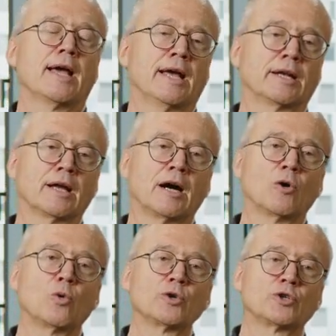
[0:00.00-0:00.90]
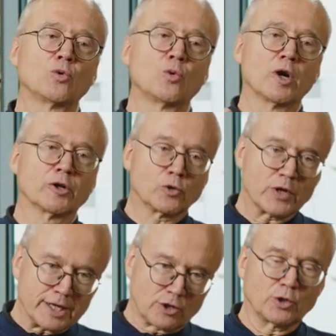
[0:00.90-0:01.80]
and now you
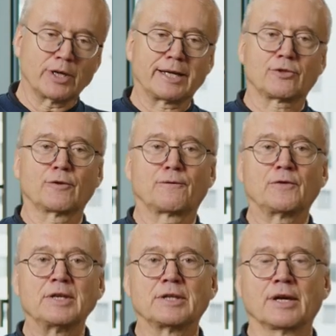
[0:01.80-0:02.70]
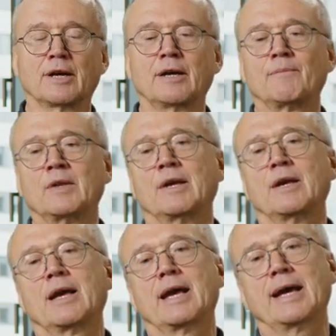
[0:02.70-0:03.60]
reconnect the feeder
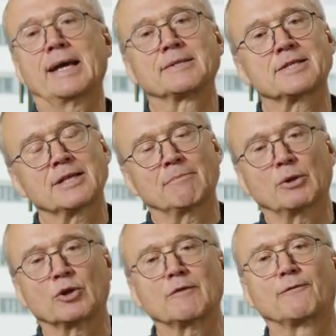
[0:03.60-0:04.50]
and somebody